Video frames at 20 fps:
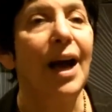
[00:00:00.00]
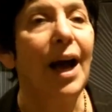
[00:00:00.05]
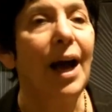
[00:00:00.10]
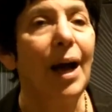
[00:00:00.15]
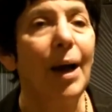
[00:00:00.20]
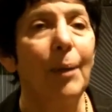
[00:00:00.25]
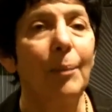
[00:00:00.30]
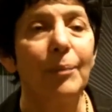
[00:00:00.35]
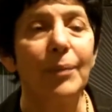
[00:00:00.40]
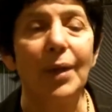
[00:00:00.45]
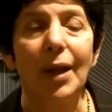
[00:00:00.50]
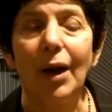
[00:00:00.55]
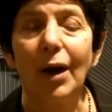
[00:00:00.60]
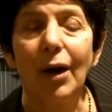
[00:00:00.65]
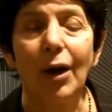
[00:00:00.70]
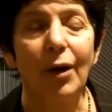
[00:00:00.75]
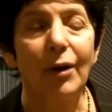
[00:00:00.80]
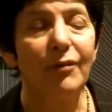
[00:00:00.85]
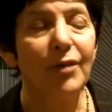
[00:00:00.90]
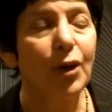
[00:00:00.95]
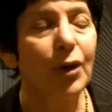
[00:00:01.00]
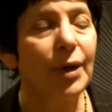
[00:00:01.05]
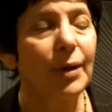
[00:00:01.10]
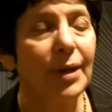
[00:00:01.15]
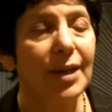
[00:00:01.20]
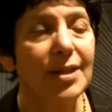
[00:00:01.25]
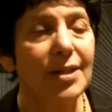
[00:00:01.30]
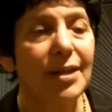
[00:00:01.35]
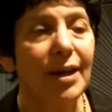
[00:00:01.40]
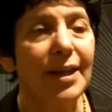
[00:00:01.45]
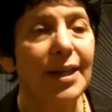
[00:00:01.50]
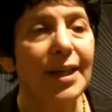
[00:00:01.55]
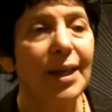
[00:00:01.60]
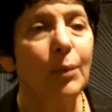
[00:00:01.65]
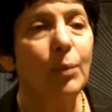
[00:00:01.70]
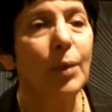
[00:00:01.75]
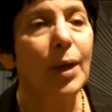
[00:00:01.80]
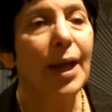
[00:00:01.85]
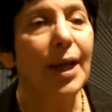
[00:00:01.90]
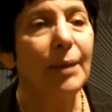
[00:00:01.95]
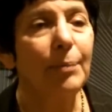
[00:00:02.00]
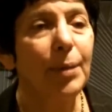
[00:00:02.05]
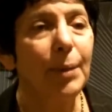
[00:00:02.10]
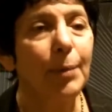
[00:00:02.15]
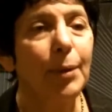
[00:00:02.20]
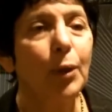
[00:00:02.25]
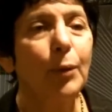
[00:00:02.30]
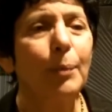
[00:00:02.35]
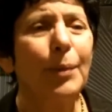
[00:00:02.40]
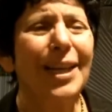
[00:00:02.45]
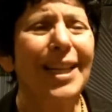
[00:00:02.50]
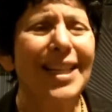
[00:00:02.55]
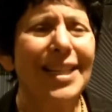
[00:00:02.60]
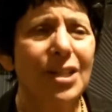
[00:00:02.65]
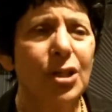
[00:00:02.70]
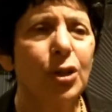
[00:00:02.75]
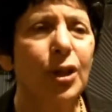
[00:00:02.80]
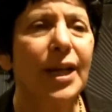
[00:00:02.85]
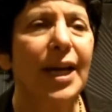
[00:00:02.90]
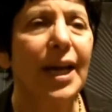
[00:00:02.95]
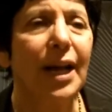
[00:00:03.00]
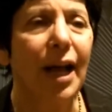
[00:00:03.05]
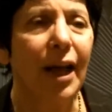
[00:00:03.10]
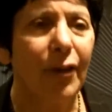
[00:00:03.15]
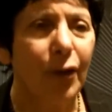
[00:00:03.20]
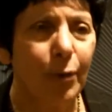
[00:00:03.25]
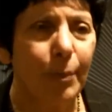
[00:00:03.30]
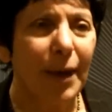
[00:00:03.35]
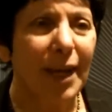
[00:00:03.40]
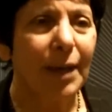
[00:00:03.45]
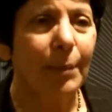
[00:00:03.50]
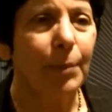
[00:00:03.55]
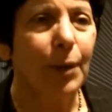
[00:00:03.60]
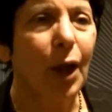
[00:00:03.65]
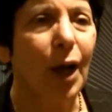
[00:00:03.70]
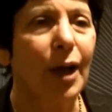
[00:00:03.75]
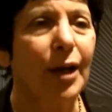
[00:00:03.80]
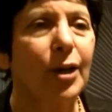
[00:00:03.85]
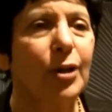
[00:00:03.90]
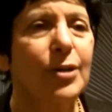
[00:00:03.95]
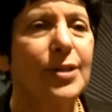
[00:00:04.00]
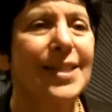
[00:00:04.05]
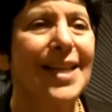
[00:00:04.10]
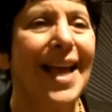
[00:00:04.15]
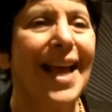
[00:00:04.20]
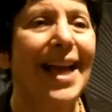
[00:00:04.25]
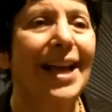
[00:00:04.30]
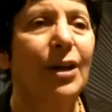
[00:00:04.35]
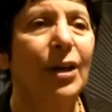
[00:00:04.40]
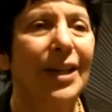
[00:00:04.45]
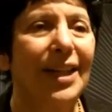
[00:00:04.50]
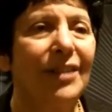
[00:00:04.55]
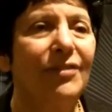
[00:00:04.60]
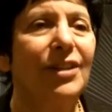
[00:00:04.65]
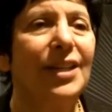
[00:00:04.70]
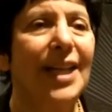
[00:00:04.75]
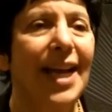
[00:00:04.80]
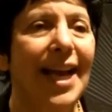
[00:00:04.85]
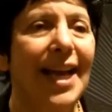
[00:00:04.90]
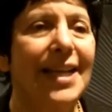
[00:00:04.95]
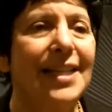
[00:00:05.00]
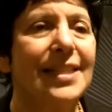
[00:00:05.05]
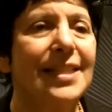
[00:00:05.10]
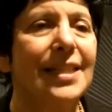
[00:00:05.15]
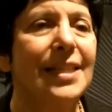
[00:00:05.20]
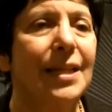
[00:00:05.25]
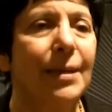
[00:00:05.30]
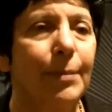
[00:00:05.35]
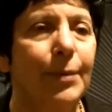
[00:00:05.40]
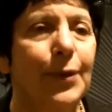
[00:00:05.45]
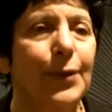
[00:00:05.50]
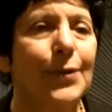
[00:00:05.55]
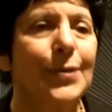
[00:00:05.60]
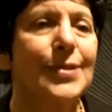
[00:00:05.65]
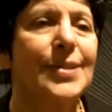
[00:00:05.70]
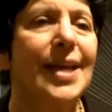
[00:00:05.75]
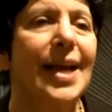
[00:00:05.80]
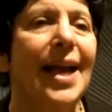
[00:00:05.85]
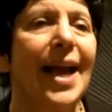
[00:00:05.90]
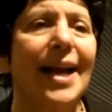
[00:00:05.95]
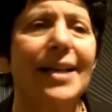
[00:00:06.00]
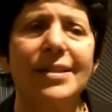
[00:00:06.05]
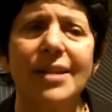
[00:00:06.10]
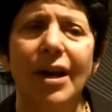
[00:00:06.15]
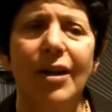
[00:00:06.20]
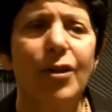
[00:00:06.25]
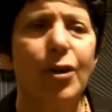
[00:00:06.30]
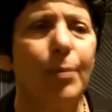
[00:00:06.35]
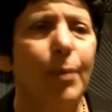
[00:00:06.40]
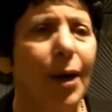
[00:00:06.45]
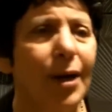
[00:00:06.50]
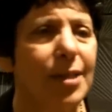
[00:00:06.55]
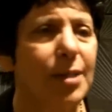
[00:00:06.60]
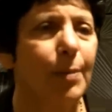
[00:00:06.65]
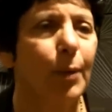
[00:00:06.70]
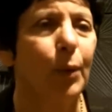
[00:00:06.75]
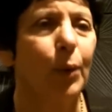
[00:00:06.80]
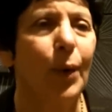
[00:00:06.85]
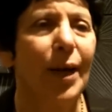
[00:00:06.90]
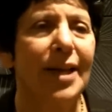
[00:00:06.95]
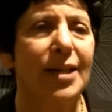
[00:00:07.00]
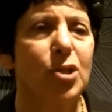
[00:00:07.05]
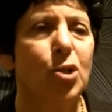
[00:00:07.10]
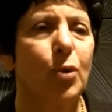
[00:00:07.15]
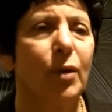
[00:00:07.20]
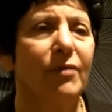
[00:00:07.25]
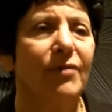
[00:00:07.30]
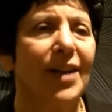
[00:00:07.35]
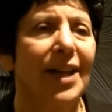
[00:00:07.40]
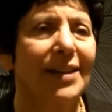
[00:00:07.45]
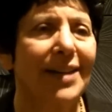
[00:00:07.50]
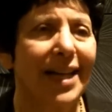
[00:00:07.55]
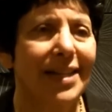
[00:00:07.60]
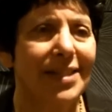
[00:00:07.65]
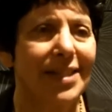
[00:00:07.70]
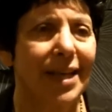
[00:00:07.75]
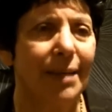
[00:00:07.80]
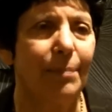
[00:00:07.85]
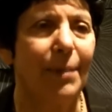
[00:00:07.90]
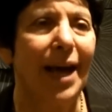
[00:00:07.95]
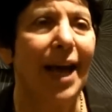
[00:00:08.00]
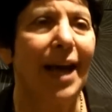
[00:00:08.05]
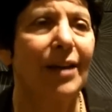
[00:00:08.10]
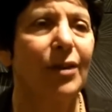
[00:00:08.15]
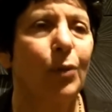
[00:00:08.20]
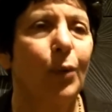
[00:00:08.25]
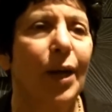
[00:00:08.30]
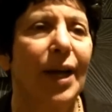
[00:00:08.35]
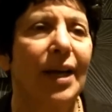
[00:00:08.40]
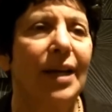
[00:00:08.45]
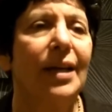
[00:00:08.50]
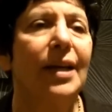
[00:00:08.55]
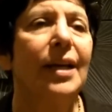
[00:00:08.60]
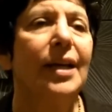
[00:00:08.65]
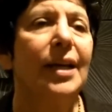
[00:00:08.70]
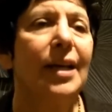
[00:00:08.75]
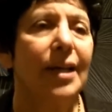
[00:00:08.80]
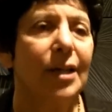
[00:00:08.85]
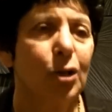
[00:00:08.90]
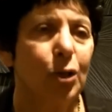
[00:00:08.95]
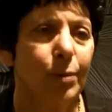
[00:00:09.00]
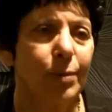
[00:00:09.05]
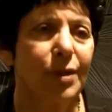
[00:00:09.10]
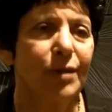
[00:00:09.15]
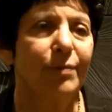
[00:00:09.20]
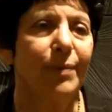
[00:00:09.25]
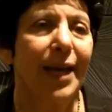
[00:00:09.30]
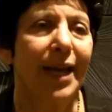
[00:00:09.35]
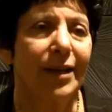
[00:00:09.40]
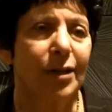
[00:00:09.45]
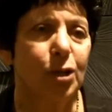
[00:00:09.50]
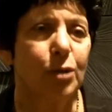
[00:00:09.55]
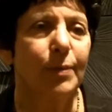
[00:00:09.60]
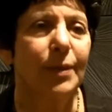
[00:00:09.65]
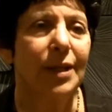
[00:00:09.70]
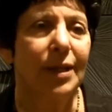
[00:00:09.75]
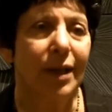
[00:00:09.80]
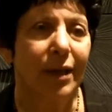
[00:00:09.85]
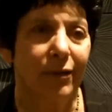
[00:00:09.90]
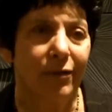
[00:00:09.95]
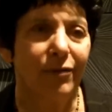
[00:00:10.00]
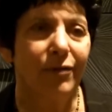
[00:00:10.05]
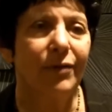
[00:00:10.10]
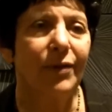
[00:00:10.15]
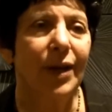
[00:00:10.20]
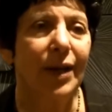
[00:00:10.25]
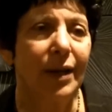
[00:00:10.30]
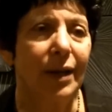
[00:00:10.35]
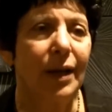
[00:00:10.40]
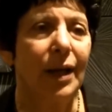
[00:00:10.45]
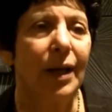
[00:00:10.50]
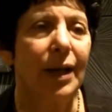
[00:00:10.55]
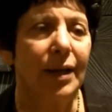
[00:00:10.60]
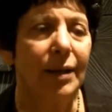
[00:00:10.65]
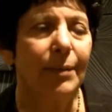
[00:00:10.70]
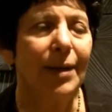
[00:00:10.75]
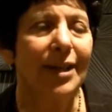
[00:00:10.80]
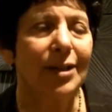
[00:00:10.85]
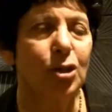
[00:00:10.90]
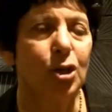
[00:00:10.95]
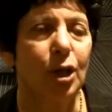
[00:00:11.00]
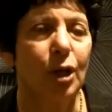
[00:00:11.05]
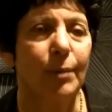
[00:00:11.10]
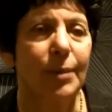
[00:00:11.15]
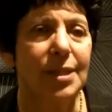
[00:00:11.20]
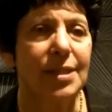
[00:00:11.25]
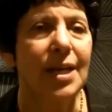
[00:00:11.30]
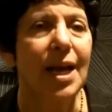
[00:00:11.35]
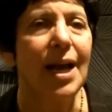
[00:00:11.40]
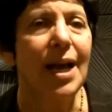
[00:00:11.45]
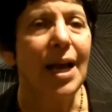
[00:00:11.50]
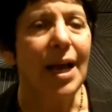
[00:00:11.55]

are very exciting, and people are beginning to look at other beta blockers and even ACE inhibitors as other possible ways to affect that same pathway in terms of management of hemangiomas.